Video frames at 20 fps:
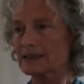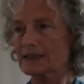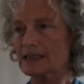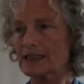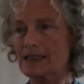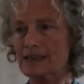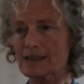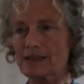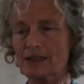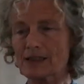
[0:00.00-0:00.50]

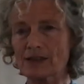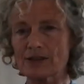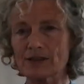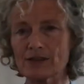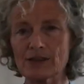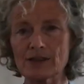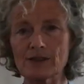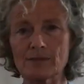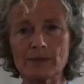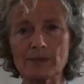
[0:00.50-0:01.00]
It doesn't
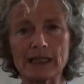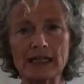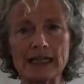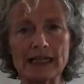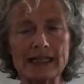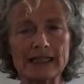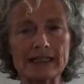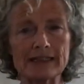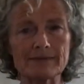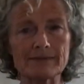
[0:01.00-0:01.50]
learn
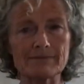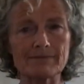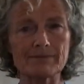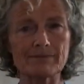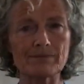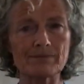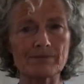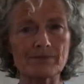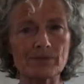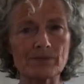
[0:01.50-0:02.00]
by
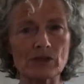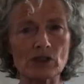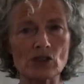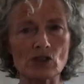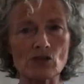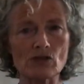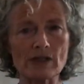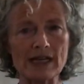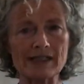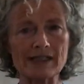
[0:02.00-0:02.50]

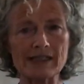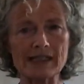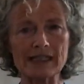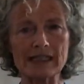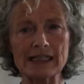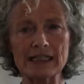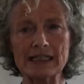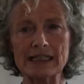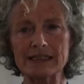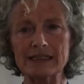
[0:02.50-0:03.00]
stressing
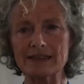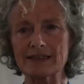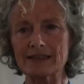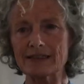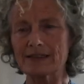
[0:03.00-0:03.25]
it